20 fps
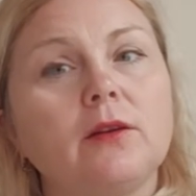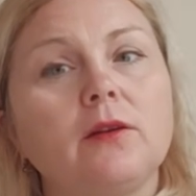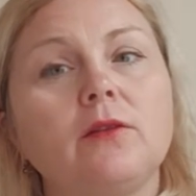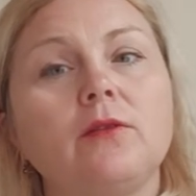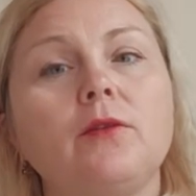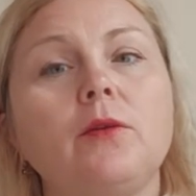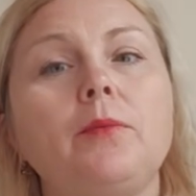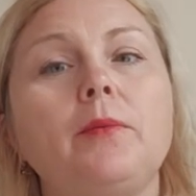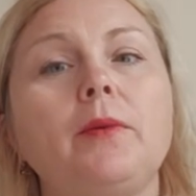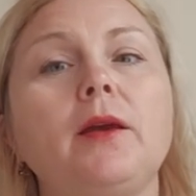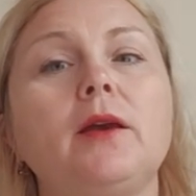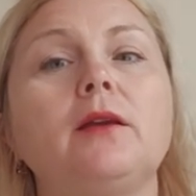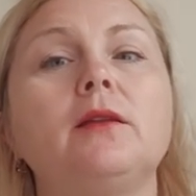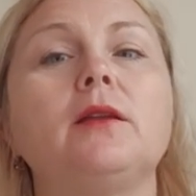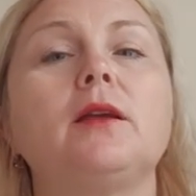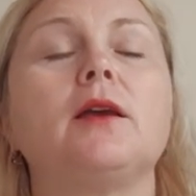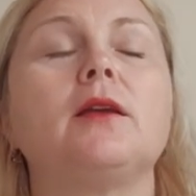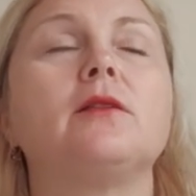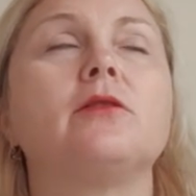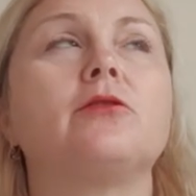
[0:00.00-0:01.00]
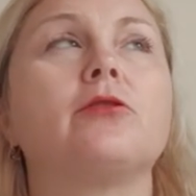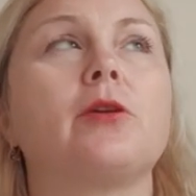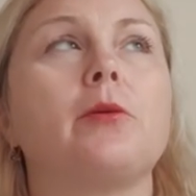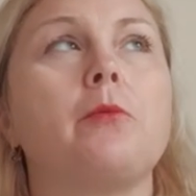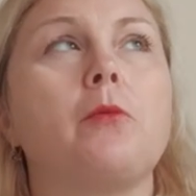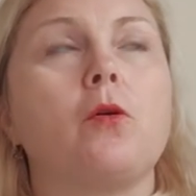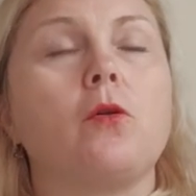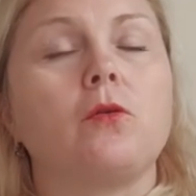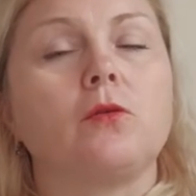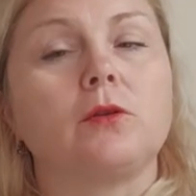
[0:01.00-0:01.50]
VPN and
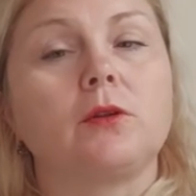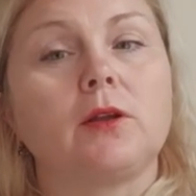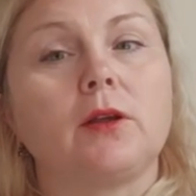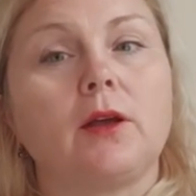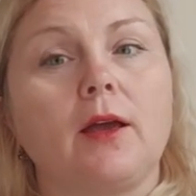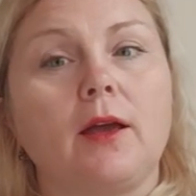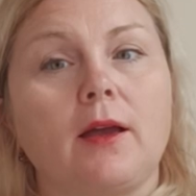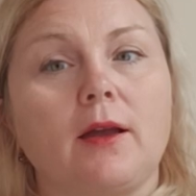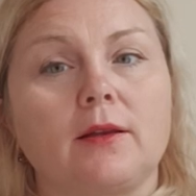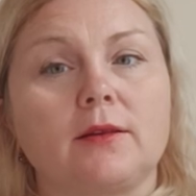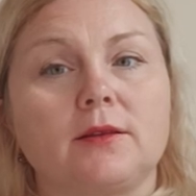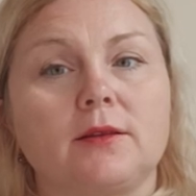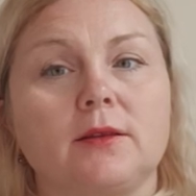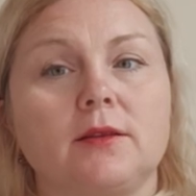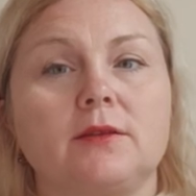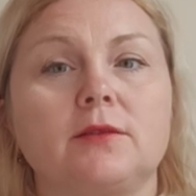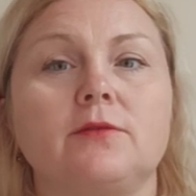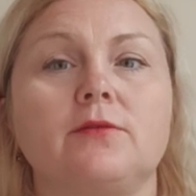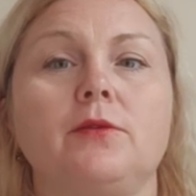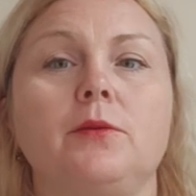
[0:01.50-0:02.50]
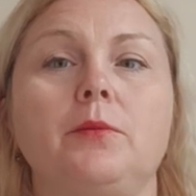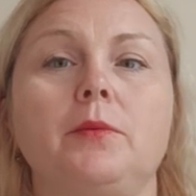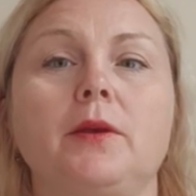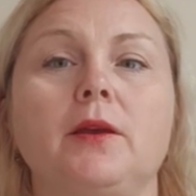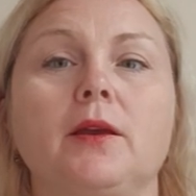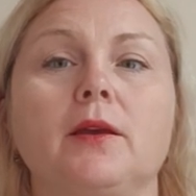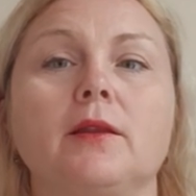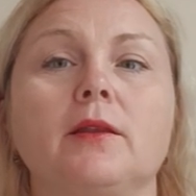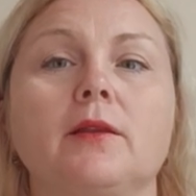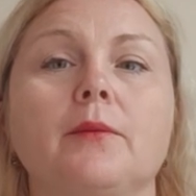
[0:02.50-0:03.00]
remote access
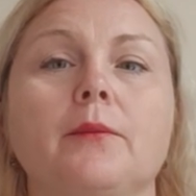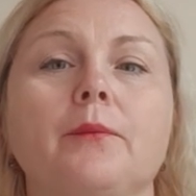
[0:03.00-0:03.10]
VPN.